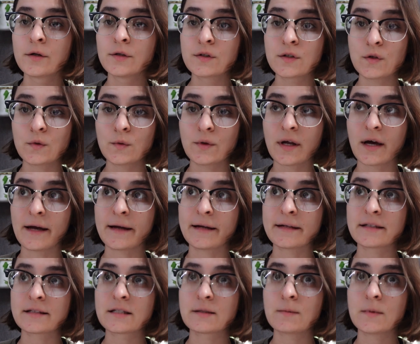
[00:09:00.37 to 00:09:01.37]
2
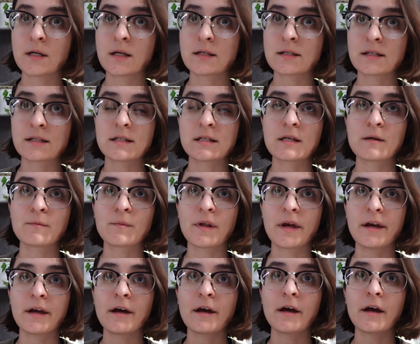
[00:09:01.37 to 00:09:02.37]
nights because it seemed
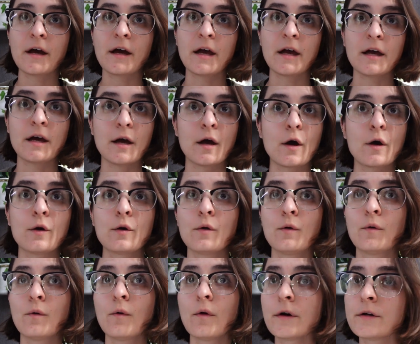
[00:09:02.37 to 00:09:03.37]
like a
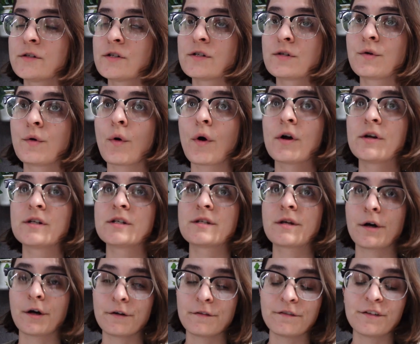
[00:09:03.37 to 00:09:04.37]
gorgeous, gorgeous
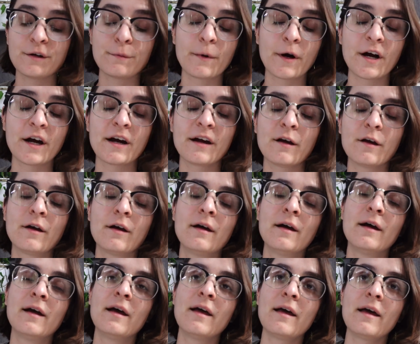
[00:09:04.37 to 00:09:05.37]
RV park,
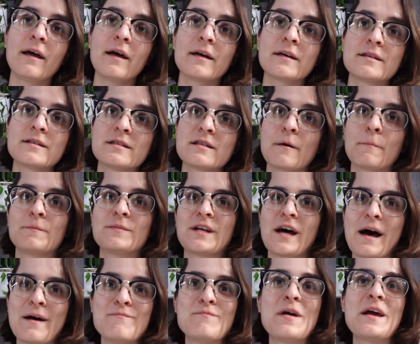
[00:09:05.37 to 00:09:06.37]
except
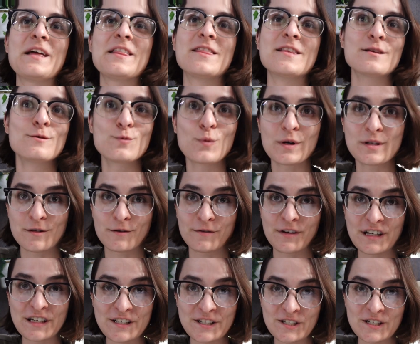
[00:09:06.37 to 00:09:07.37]
I made this
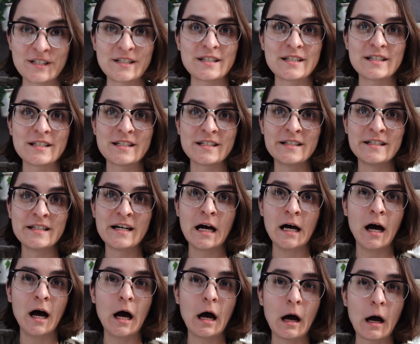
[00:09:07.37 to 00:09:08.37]
reservation
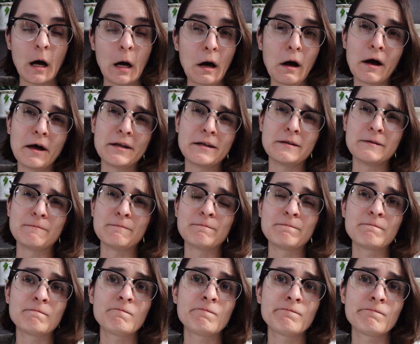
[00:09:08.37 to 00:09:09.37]
on
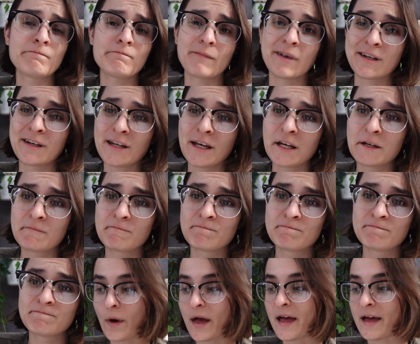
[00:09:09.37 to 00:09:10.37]
Monday.
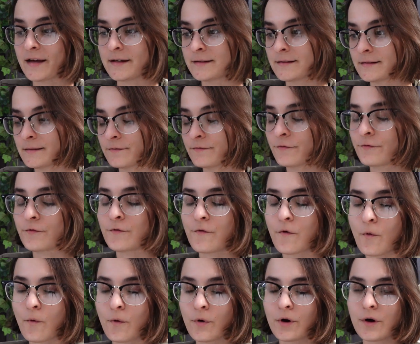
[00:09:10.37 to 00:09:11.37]
And
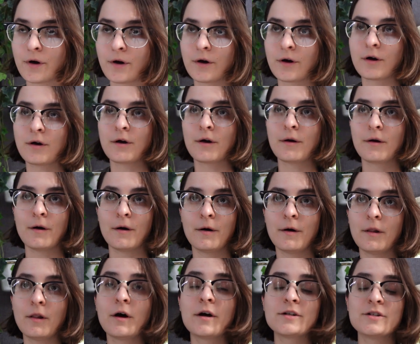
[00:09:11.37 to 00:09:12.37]
for
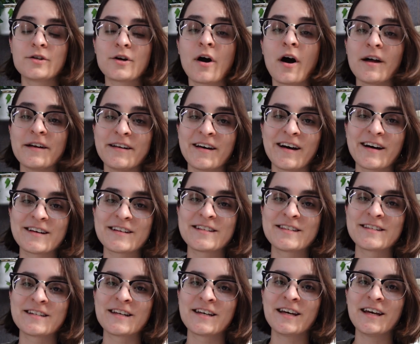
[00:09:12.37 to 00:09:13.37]
larger
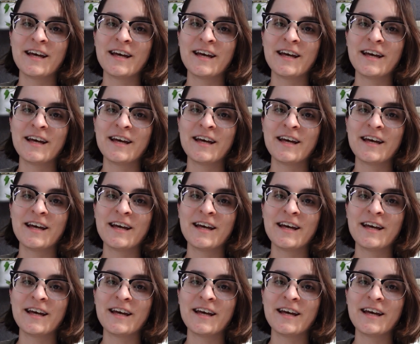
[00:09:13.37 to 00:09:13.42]
context,